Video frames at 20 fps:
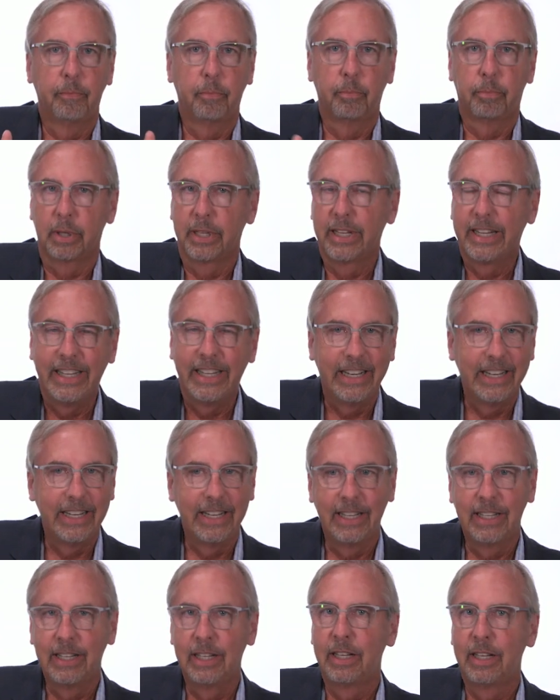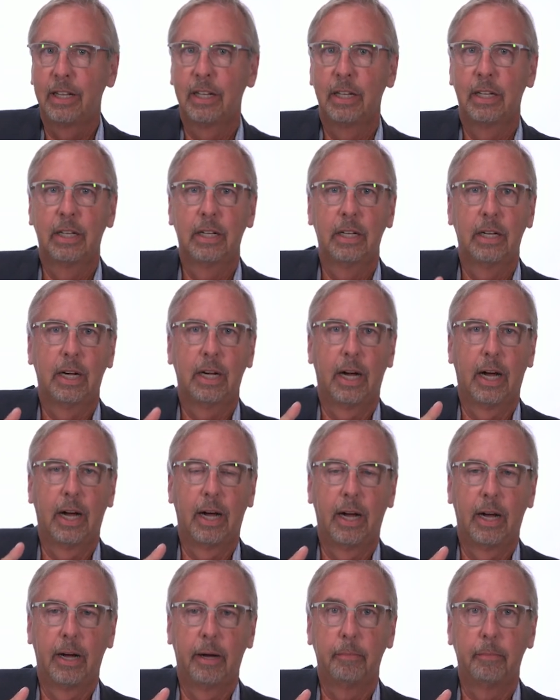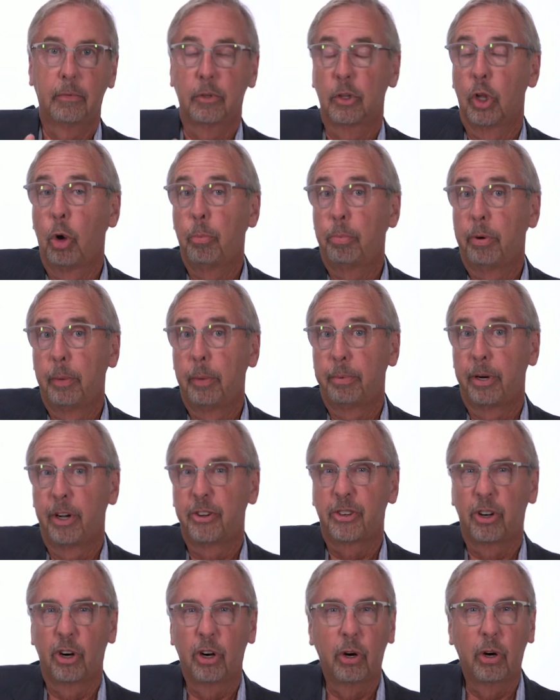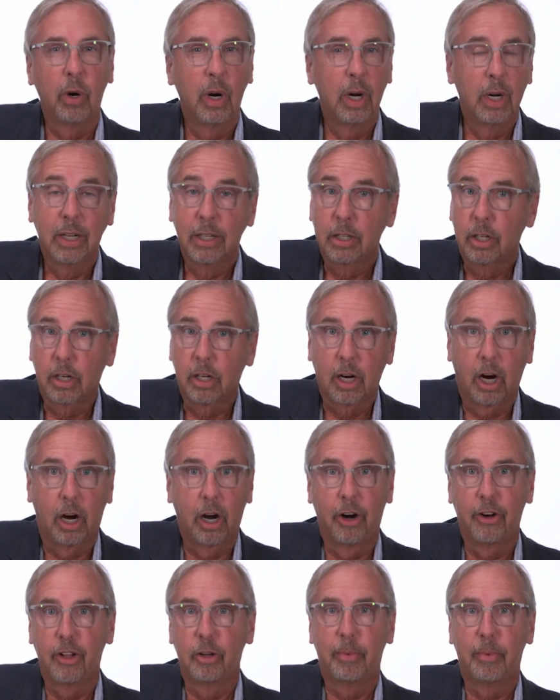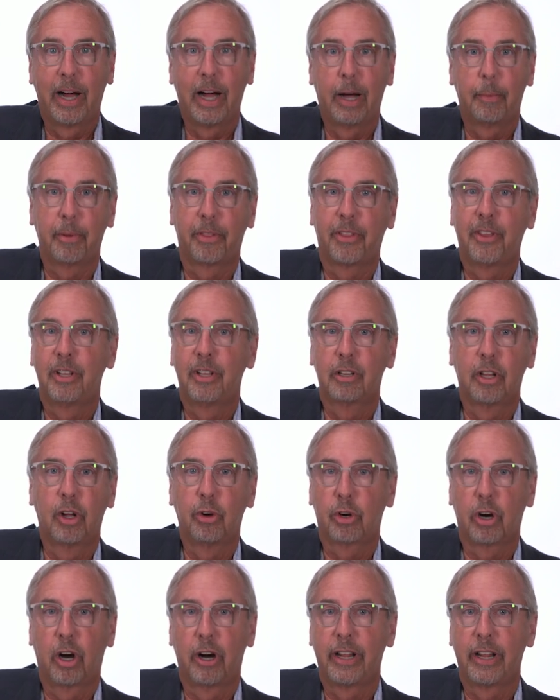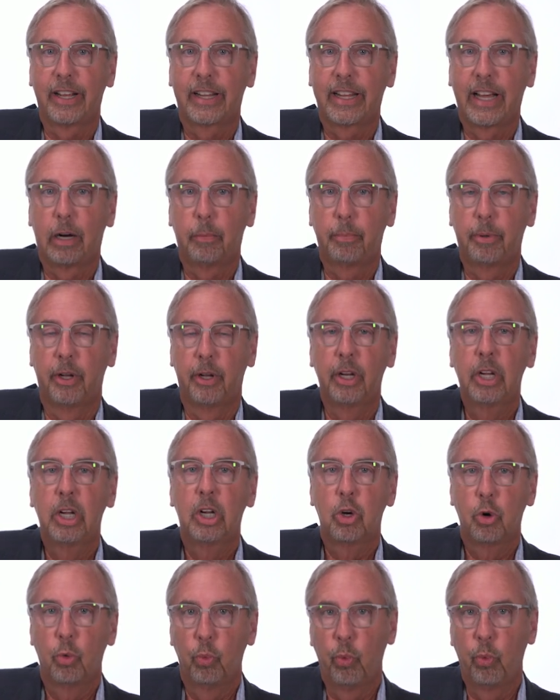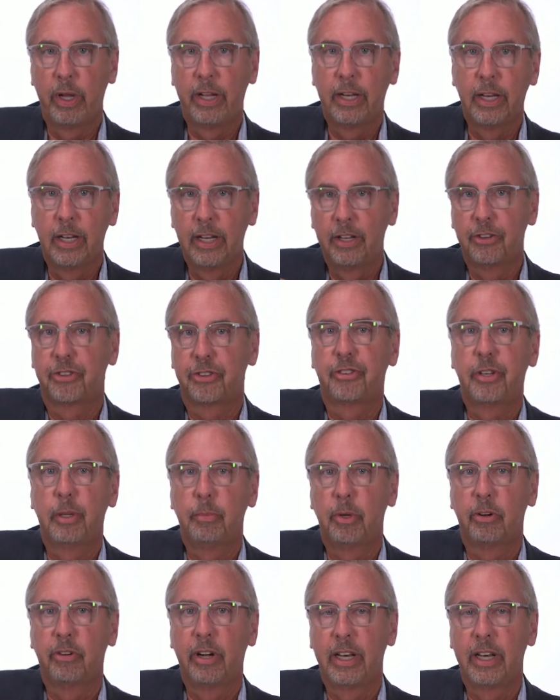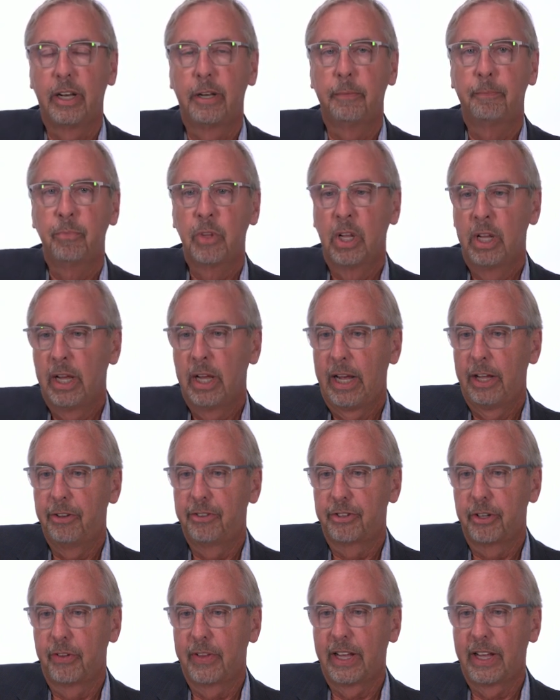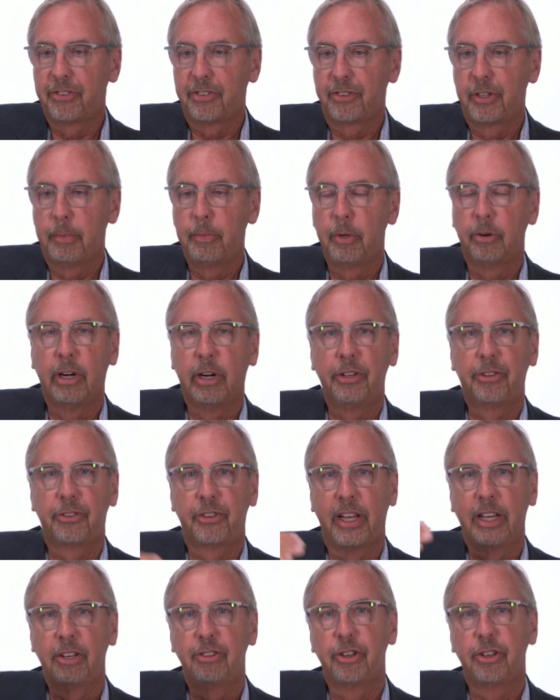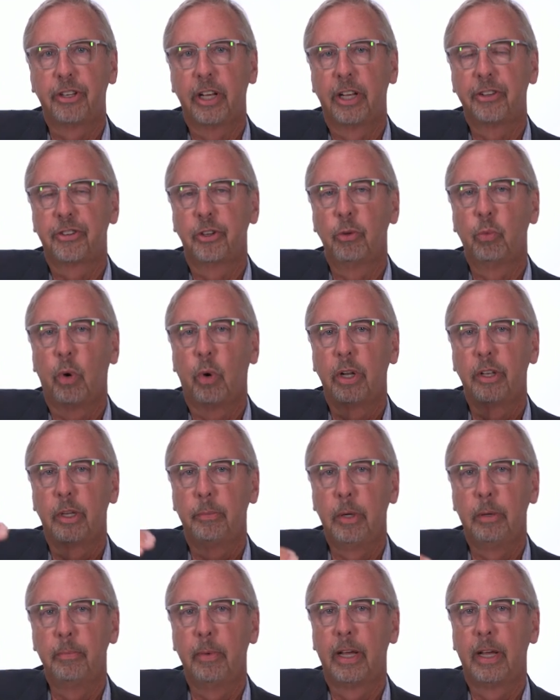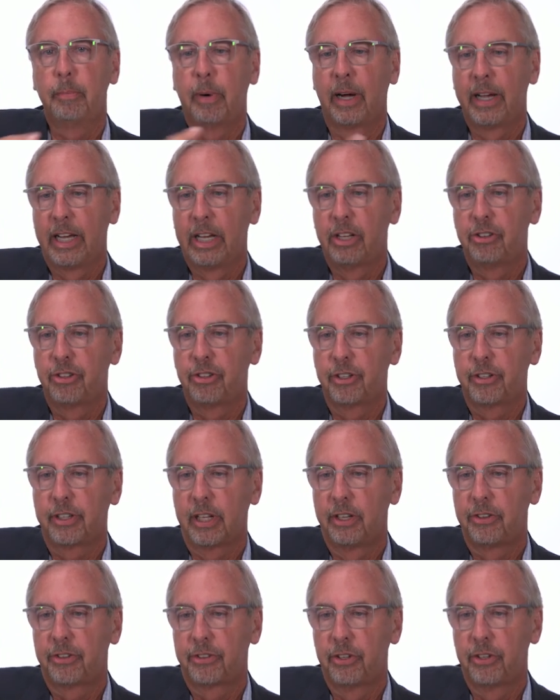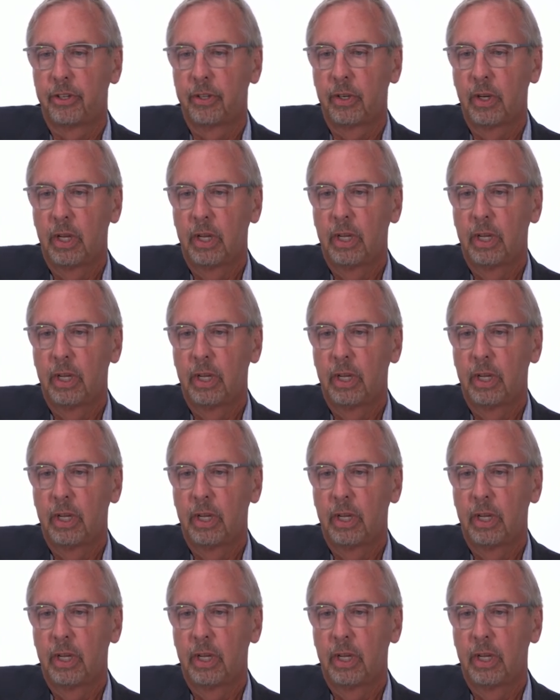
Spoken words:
bleeding, low blood pressure, cardiomyopathy, and low cardiac output. Renin is stimulated. And so that stimulates angiotensin 1 to be made by angiotensin,